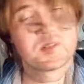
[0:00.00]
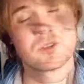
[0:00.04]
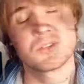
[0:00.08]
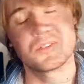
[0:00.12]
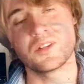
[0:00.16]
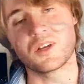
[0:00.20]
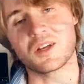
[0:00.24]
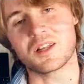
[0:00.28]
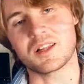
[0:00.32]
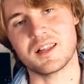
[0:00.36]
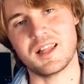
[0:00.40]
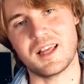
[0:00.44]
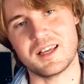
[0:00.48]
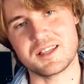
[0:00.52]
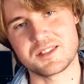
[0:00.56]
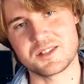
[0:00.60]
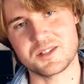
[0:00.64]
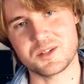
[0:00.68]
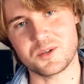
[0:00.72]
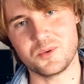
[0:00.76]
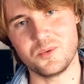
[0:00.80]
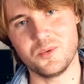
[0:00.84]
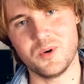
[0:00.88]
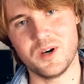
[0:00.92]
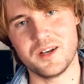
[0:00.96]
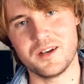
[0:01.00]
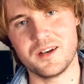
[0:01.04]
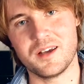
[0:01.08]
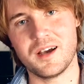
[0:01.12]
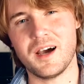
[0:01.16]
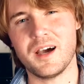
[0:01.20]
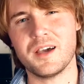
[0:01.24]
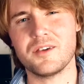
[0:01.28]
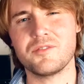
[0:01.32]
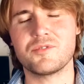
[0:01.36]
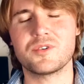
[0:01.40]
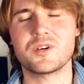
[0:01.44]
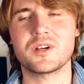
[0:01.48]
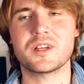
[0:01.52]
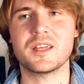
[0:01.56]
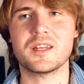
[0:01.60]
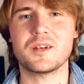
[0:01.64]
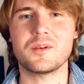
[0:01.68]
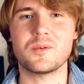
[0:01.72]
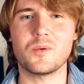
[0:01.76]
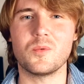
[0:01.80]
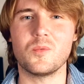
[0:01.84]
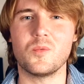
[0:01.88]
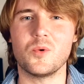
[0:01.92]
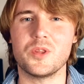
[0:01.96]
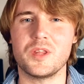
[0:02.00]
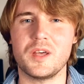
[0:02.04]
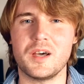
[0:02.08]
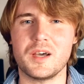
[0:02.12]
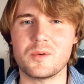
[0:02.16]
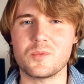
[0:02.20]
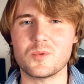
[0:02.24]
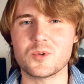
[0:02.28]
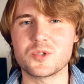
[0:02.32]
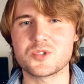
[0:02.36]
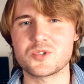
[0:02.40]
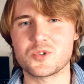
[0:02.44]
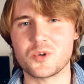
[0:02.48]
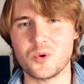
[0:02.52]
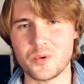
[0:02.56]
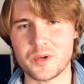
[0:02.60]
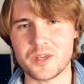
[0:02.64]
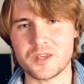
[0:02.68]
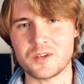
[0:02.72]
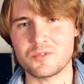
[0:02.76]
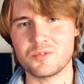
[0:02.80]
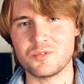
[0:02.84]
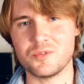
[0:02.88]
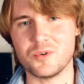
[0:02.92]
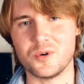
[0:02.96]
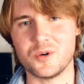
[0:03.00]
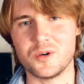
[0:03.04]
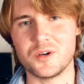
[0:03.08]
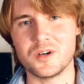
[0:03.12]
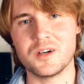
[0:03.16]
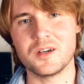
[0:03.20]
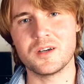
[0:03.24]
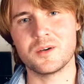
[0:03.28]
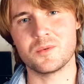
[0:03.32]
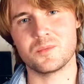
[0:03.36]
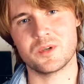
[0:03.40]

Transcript: The classic one. I forget what I was going for